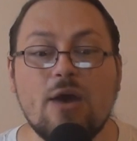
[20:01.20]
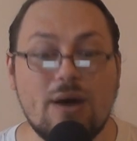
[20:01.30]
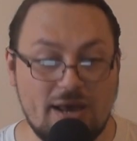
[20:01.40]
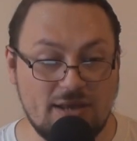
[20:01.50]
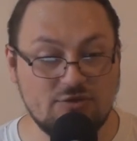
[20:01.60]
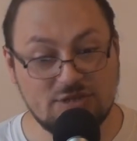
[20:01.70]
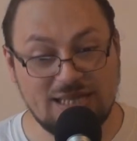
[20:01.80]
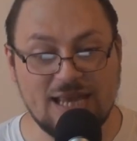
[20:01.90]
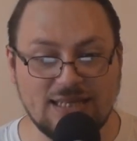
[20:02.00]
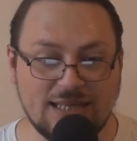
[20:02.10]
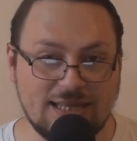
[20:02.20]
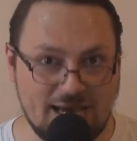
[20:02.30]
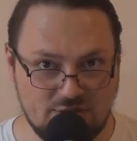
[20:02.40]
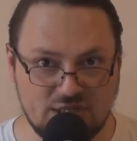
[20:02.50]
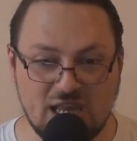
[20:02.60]
Now, I understand that
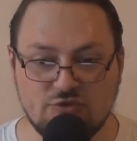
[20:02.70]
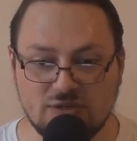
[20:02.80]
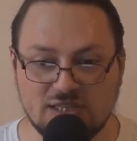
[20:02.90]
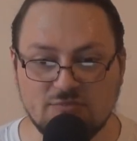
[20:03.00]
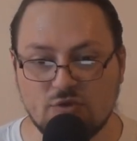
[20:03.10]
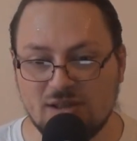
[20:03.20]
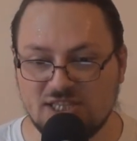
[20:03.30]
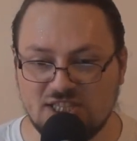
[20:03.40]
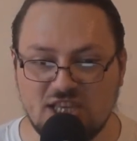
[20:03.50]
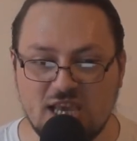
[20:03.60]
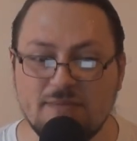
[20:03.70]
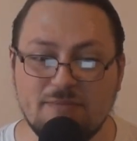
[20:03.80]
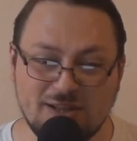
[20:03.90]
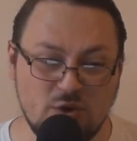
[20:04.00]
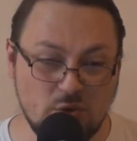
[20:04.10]
gynocentrism runs
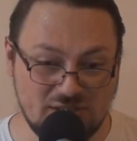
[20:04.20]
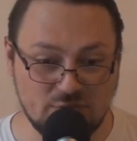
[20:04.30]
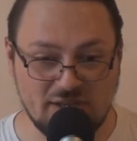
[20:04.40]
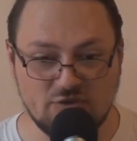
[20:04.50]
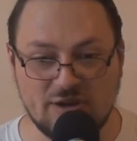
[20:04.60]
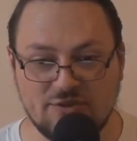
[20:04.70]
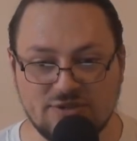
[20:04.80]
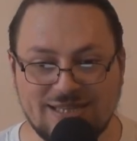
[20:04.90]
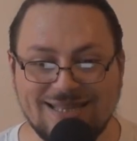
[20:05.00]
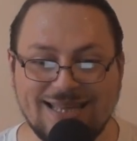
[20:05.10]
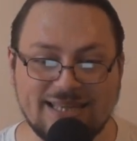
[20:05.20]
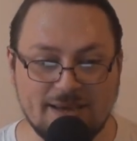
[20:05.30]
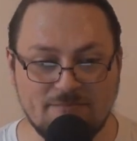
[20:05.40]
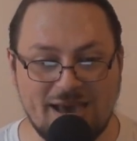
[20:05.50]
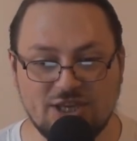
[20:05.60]
deep, but you also need to understand that
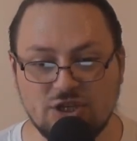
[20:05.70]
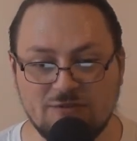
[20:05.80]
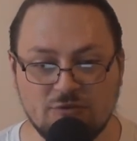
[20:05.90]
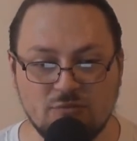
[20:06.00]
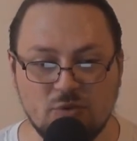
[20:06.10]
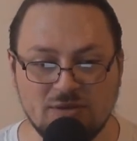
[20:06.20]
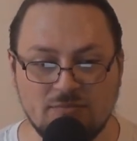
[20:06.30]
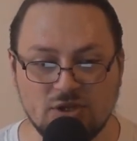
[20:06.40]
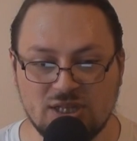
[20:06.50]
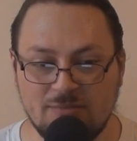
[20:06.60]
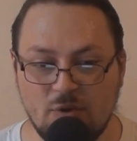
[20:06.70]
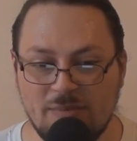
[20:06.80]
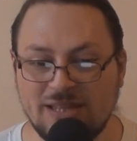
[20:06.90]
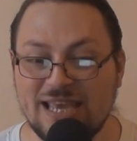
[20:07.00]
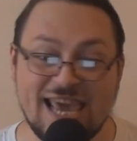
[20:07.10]
compassion for Muslim
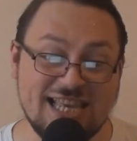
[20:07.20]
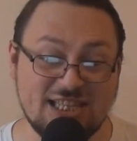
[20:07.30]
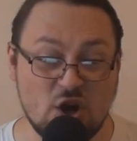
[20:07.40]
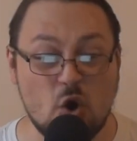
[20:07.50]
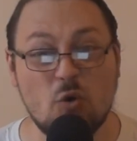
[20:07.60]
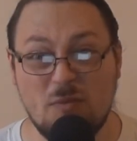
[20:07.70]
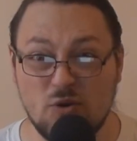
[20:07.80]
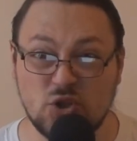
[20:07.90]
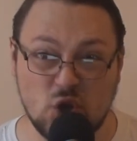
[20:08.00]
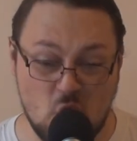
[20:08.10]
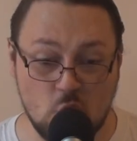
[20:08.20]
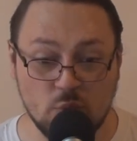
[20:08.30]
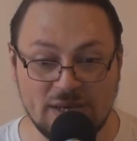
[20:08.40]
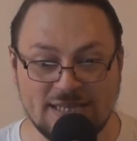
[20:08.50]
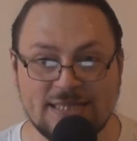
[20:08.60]
women is almost
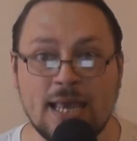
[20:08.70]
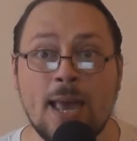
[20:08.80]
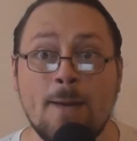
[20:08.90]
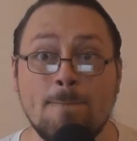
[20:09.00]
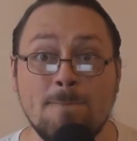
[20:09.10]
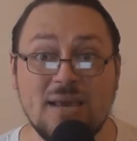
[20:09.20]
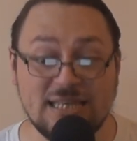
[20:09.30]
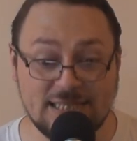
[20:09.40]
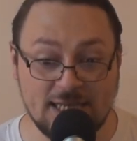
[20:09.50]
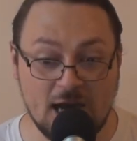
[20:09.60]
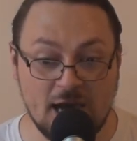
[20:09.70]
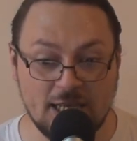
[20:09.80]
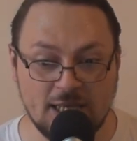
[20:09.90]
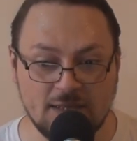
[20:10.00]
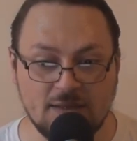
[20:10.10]
always
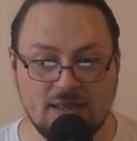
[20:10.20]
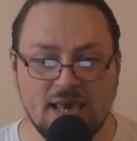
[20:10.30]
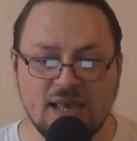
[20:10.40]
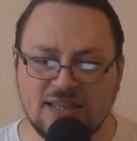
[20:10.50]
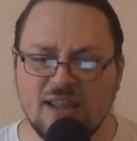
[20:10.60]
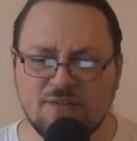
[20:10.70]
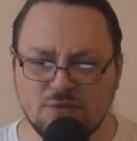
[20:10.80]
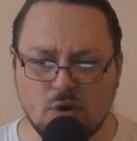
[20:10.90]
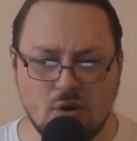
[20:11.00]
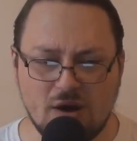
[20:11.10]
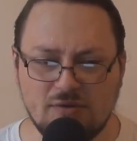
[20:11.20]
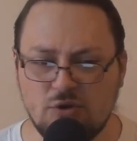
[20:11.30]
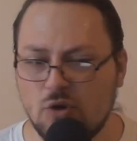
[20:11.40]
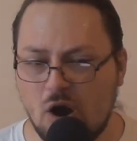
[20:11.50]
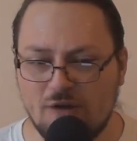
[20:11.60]
misguided. They throw
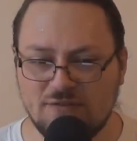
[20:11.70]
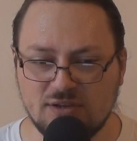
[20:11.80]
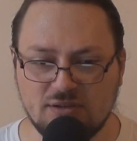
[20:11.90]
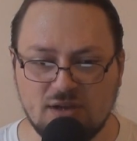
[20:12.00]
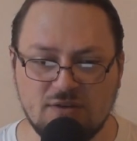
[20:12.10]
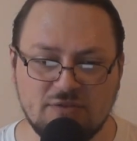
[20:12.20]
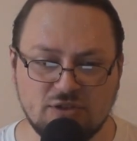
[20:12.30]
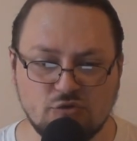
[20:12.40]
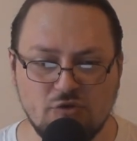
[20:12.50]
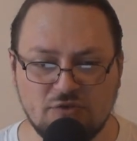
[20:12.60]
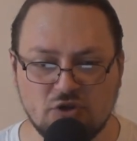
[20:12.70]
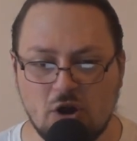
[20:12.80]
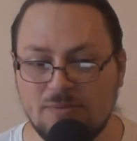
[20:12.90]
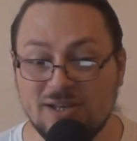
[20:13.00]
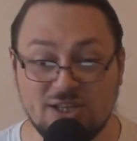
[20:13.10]
you off of a
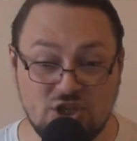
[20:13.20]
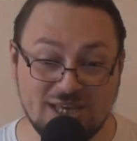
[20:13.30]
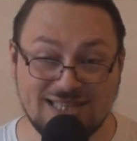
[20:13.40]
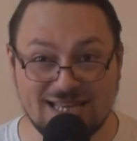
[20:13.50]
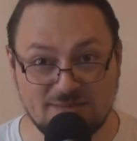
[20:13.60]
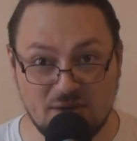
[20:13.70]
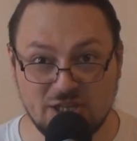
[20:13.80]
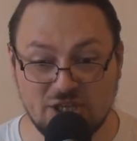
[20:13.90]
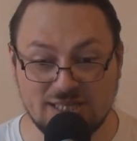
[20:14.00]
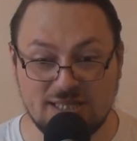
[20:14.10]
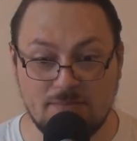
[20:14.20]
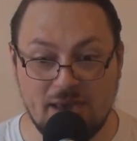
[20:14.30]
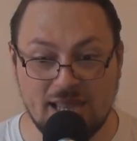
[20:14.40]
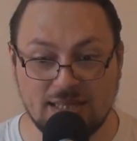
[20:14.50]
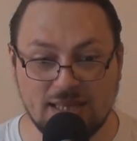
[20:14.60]
rooftop just as much as the
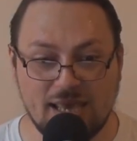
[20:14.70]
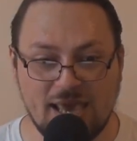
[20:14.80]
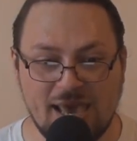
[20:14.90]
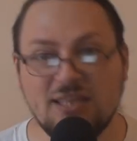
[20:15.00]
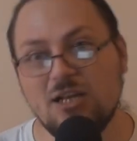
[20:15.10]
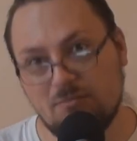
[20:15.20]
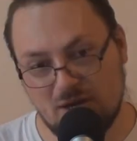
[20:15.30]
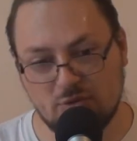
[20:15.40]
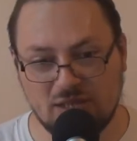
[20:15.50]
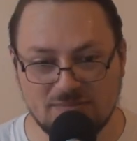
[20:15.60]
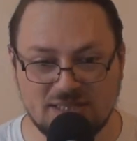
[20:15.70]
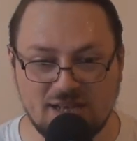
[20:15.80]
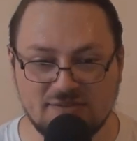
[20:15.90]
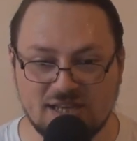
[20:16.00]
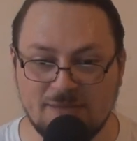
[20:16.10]
men, and they'll blow
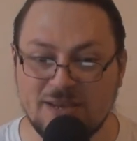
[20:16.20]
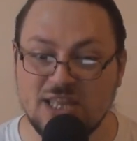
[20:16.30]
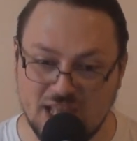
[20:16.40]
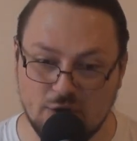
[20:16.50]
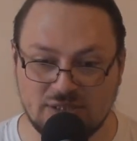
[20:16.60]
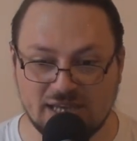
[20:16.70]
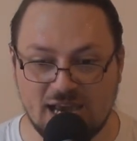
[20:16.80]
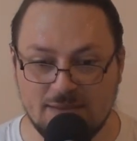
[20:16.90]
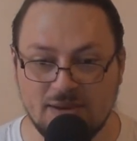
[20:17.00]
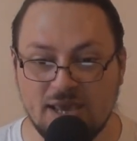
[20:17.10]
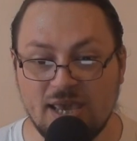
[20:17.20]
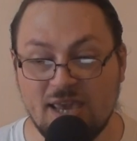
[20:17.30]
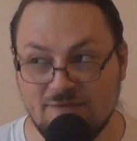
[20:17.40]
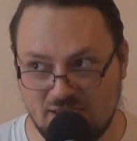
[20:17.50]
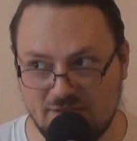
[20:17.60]
themselves up in no time
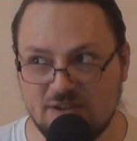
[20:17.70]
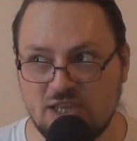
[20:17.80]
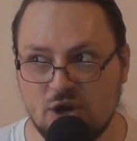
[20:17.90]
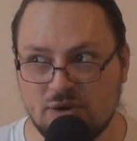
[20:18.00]
if given the